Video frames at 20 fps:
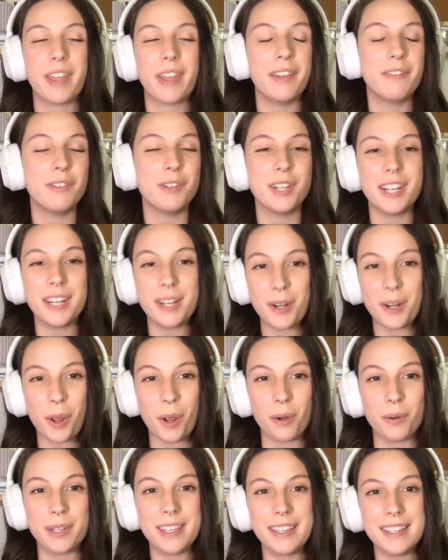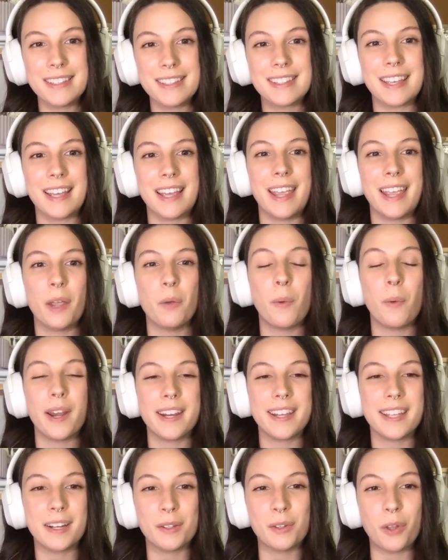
If you didn't know, he's a wedding and